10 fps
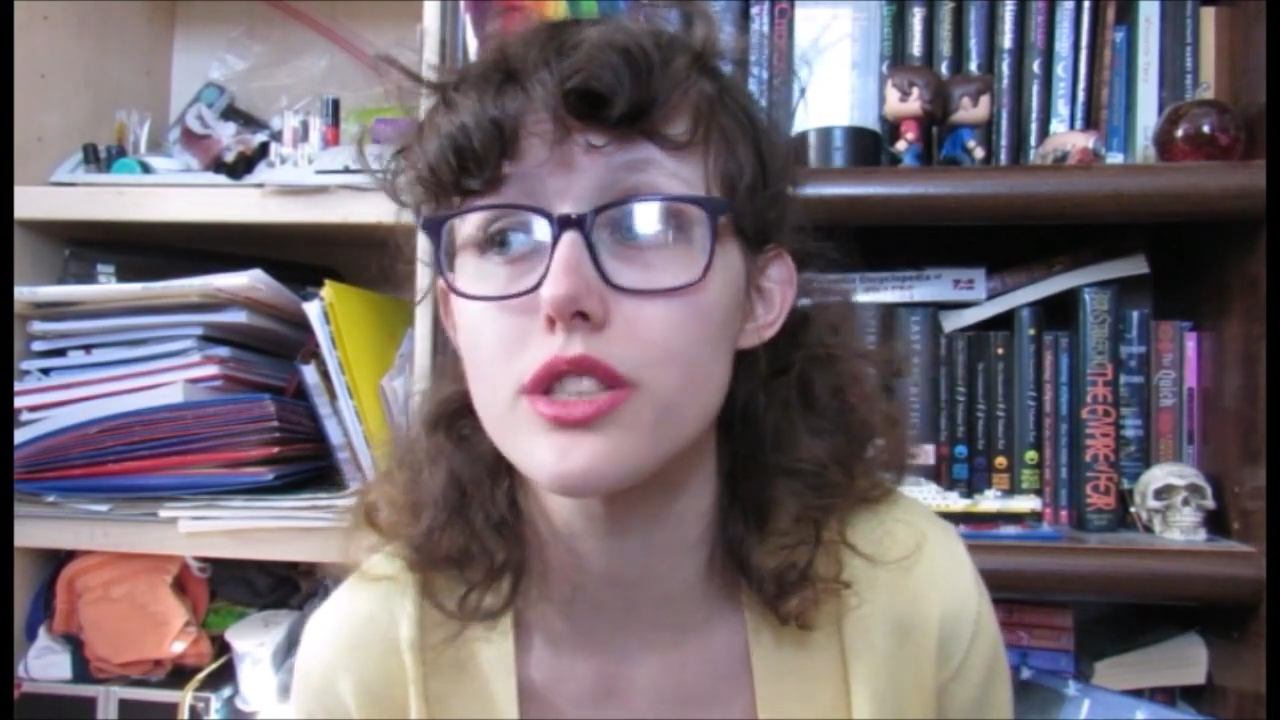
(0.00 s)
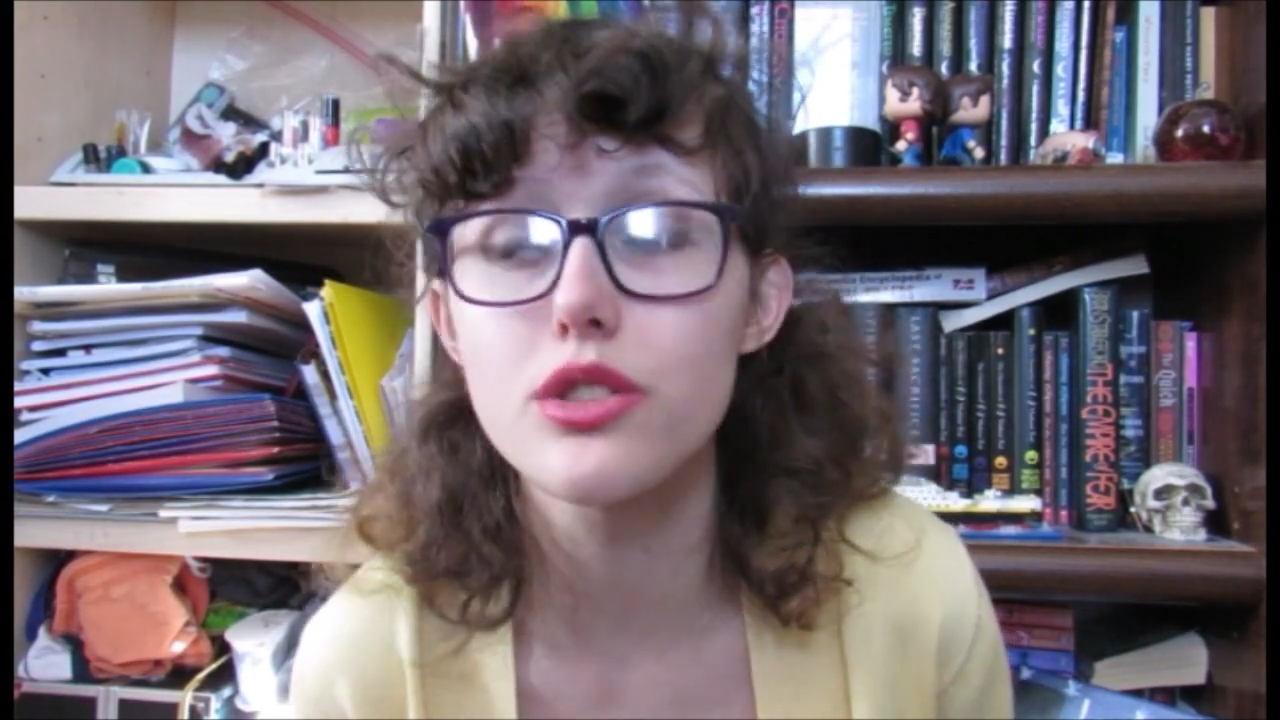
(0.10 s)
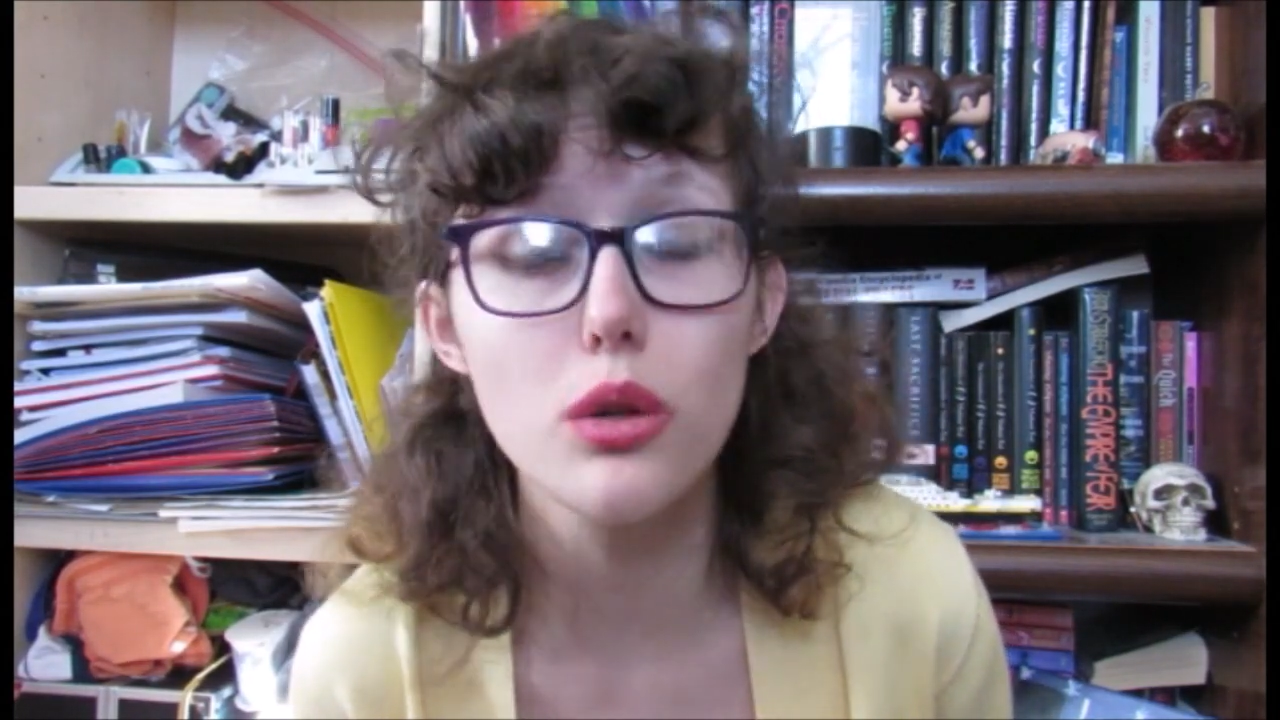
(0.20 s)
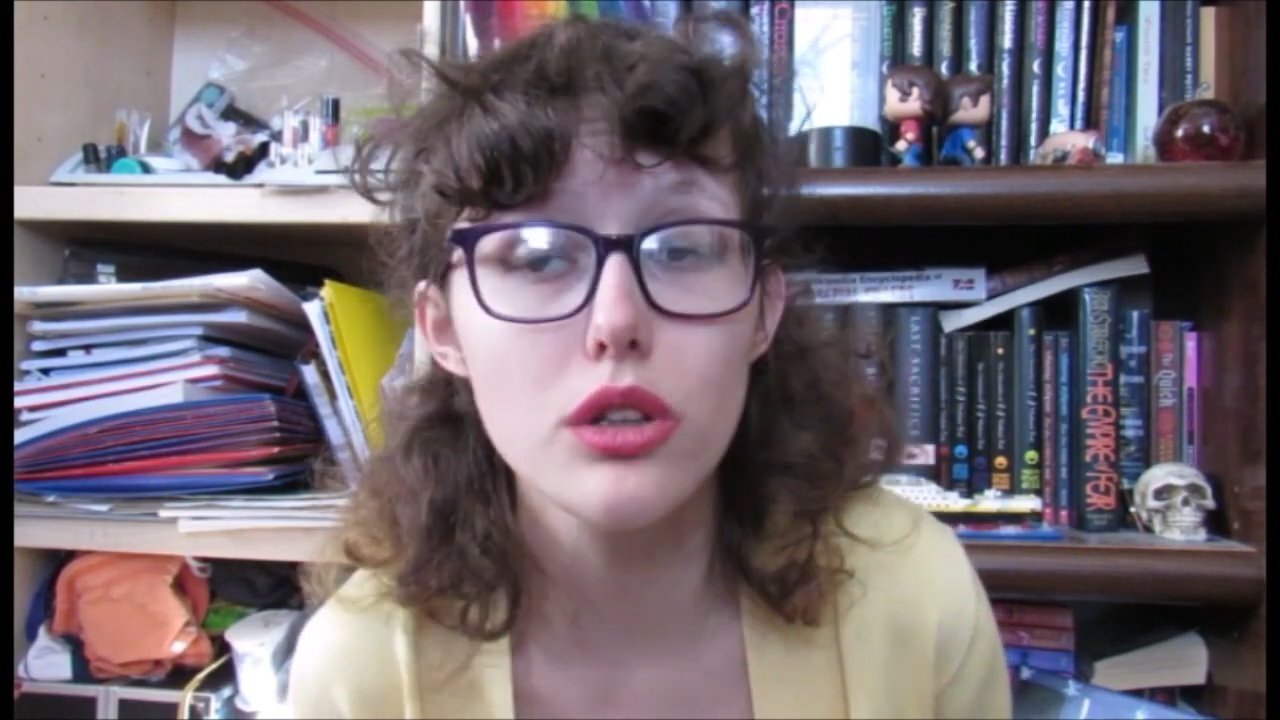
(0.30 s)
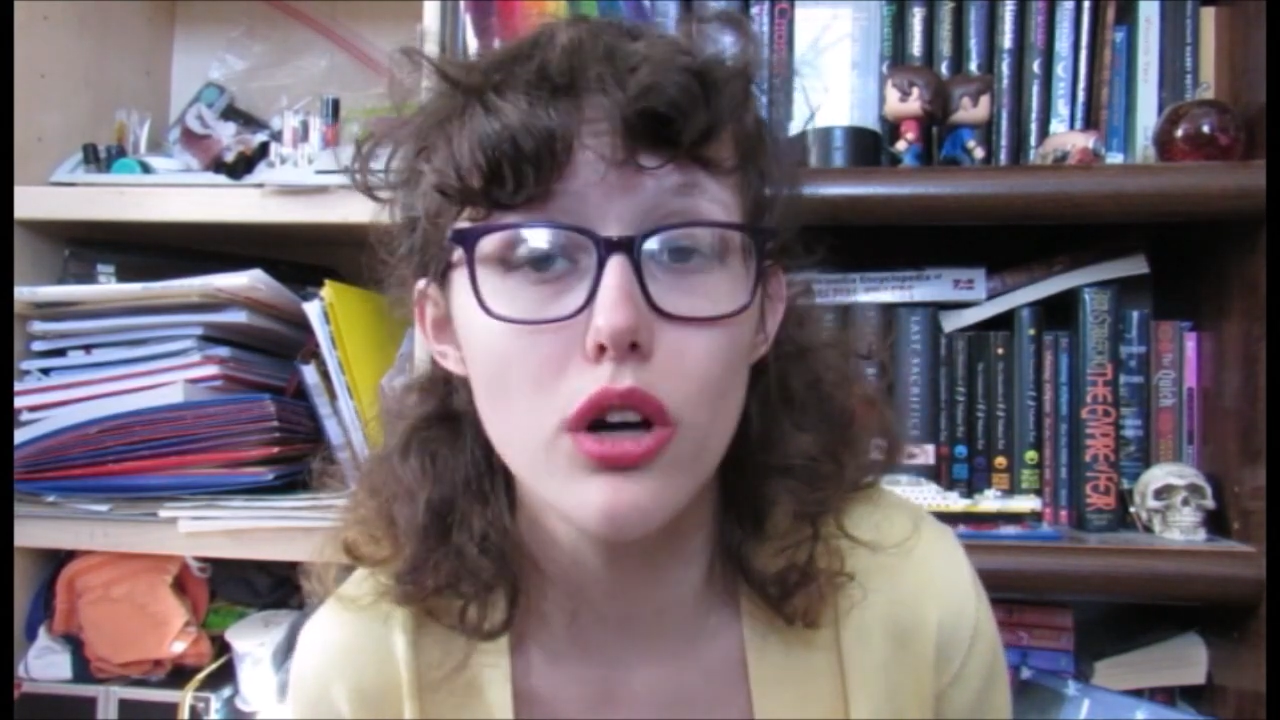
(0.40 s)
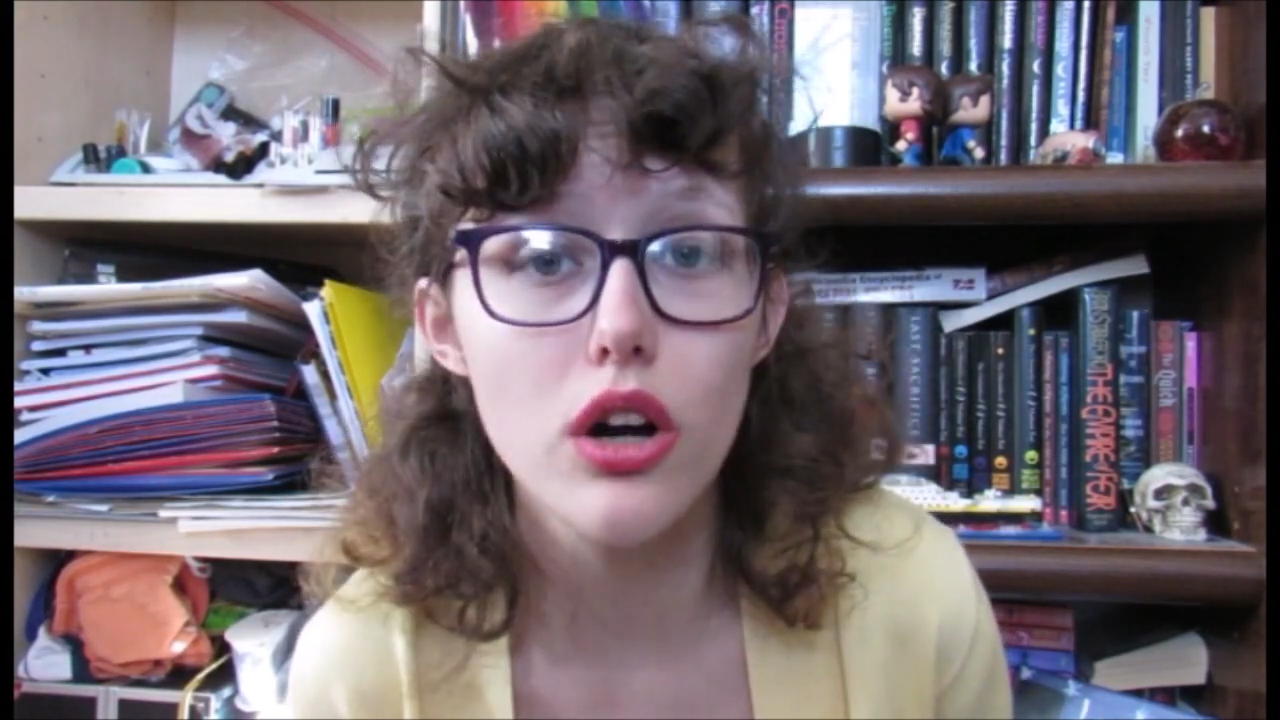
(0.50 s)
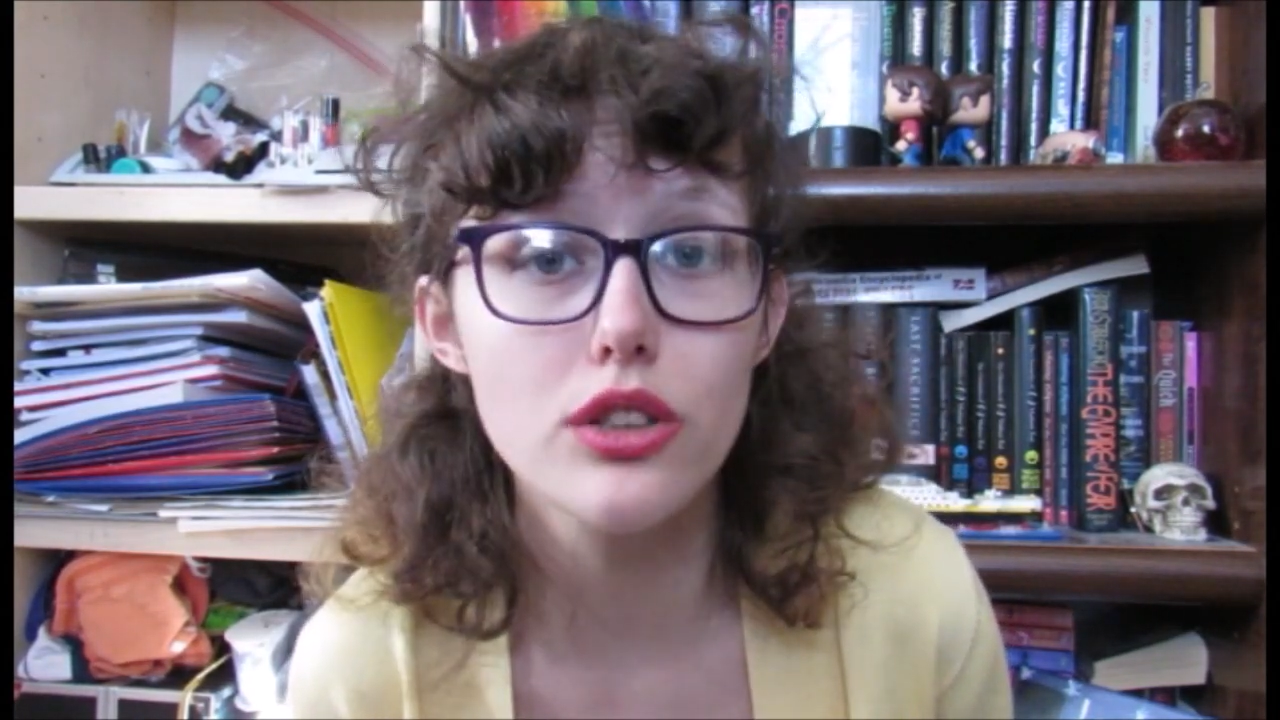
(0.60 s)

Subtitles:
stolen car